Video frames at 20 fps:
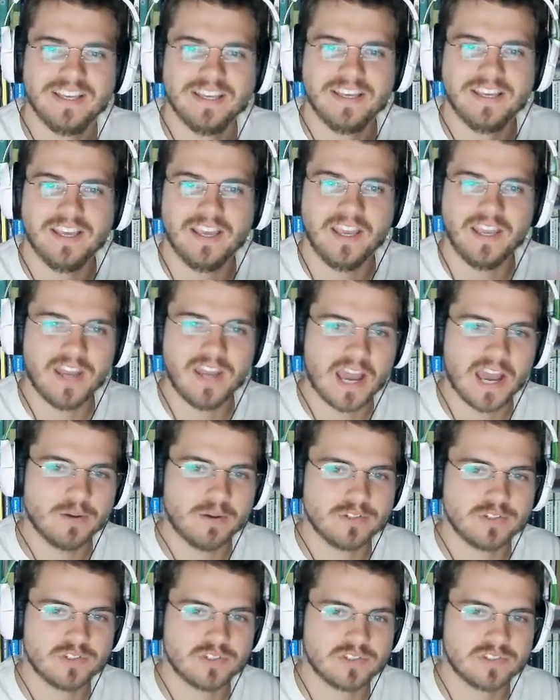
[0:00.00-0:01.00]
And now
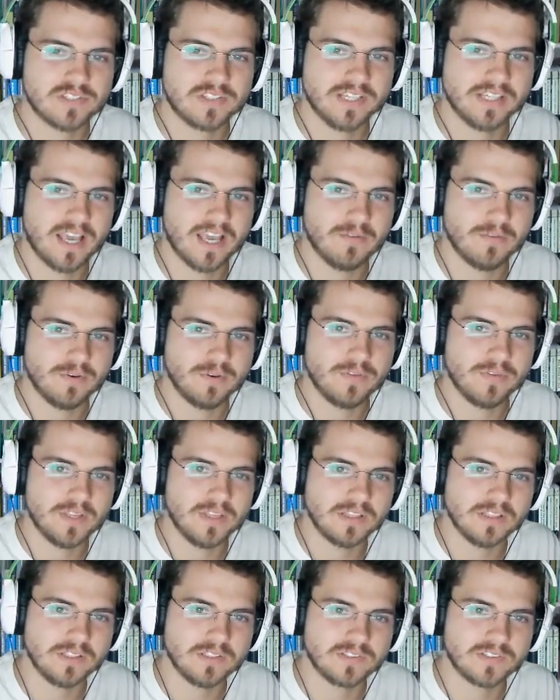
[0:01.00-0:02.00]
it's just, like,
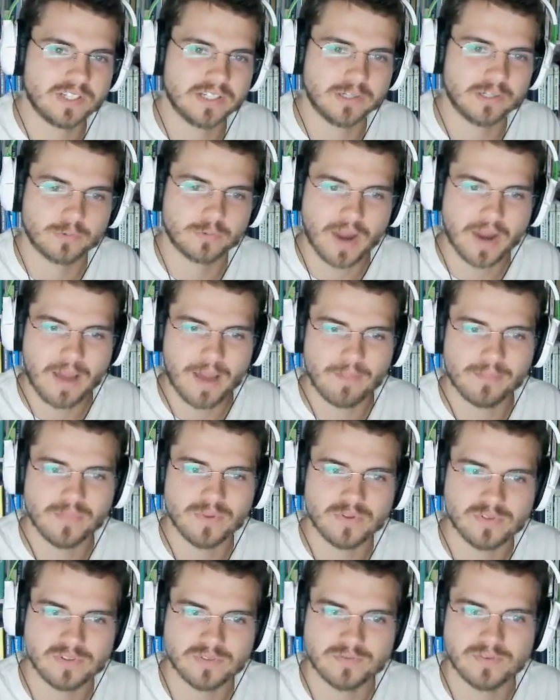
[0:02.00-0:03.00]
everything looks like a rap
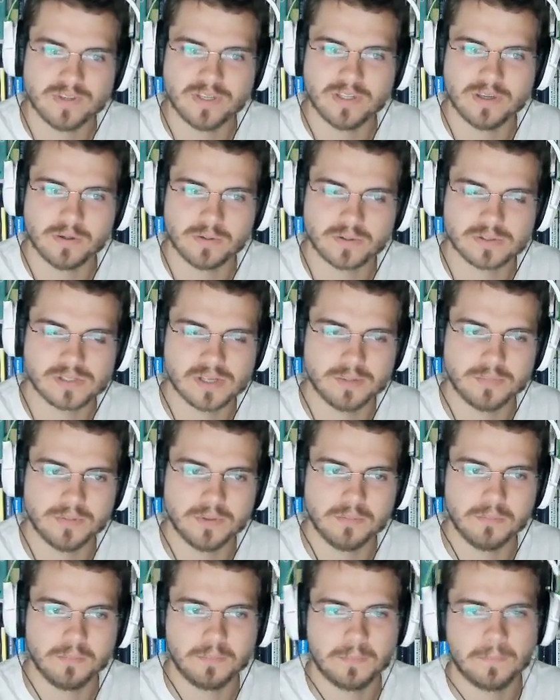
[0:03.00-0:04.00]
music video or
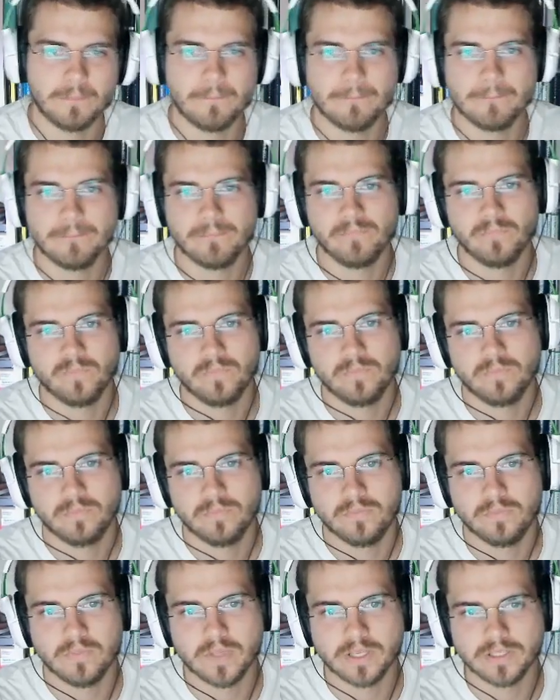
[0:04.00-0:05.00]
something.
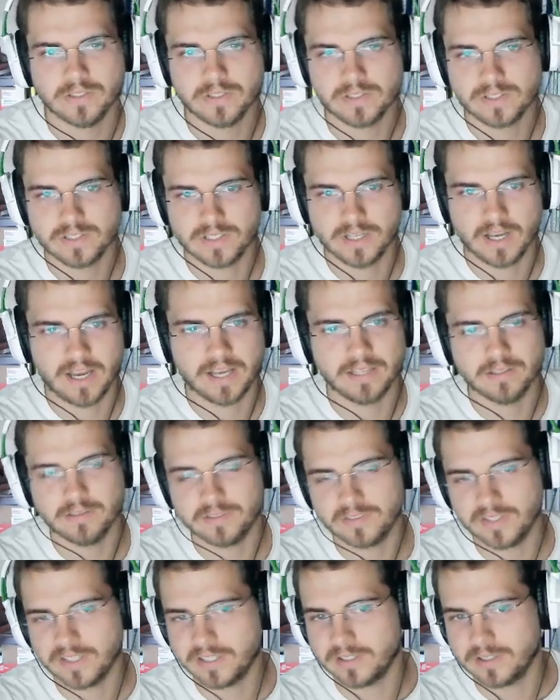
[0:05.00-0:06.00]
Like, the sky
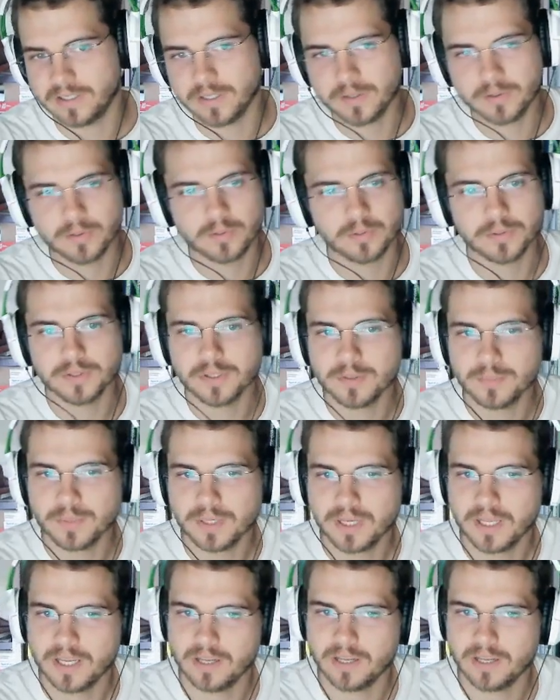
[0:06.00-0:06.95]
looks like a lyrical lemonade